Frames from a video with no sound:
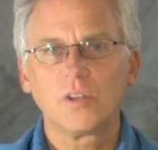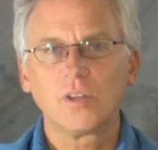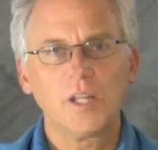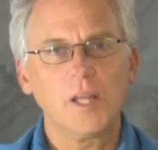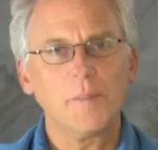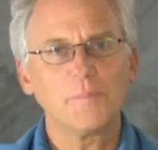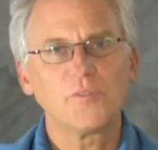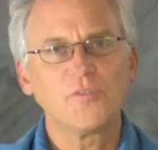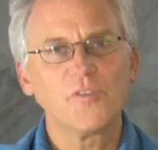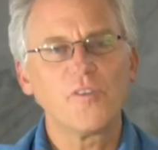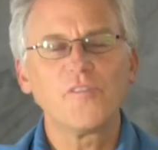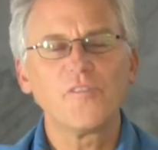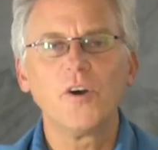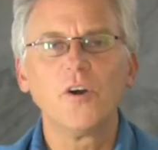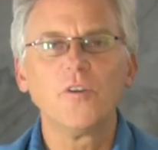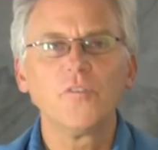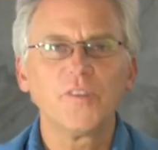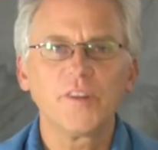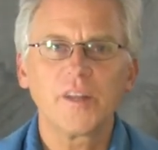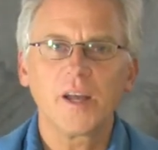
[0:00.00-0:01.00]
tips for
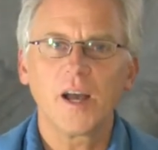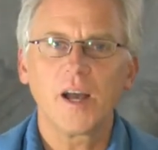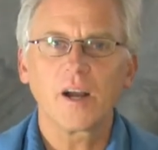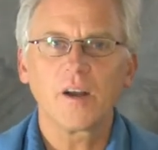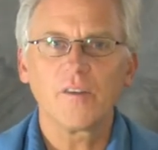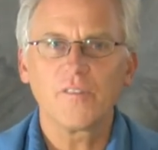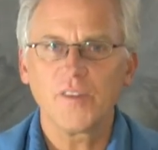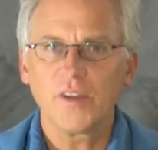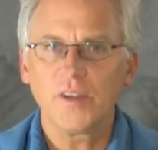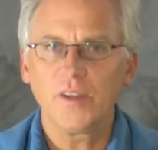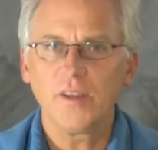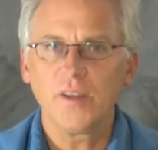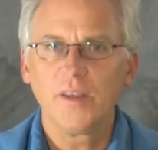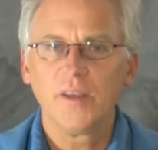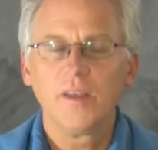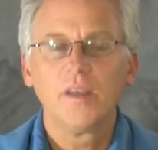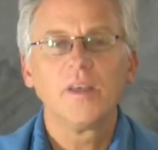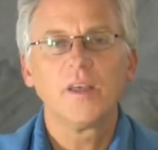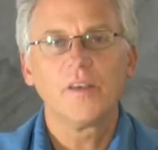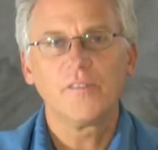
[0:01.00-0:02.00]
phone
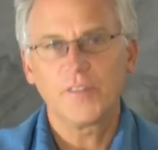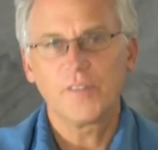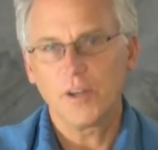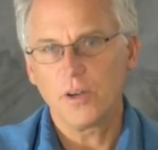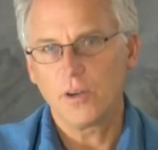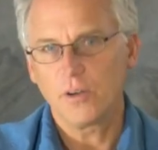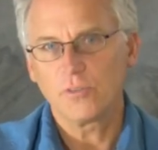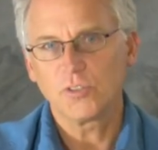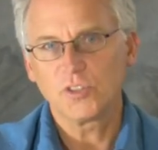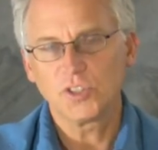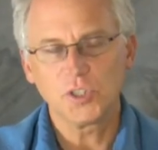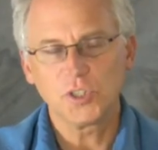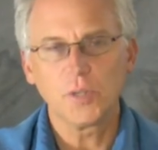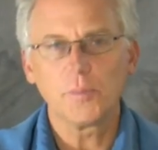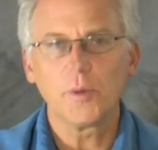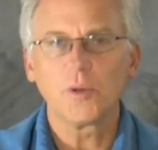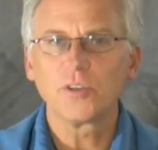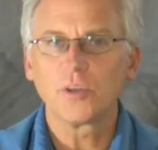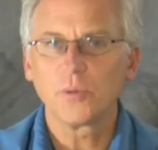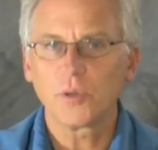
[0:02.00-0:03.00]
photography if they're
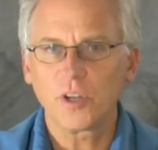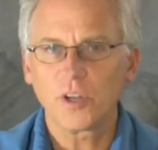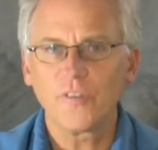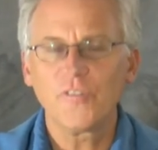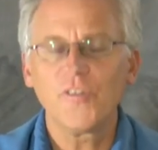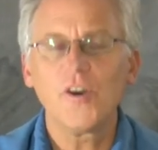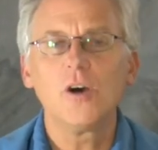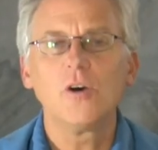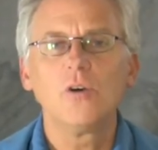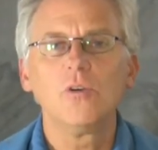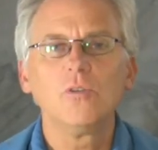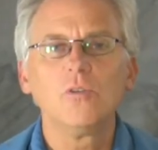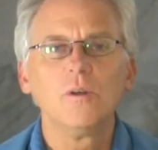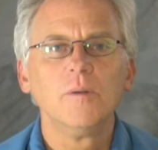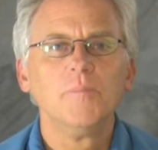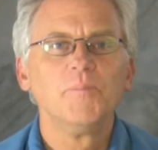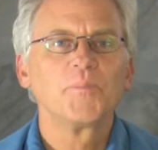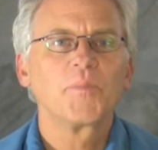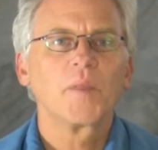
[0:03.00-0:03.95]
shooting mostly with their phone,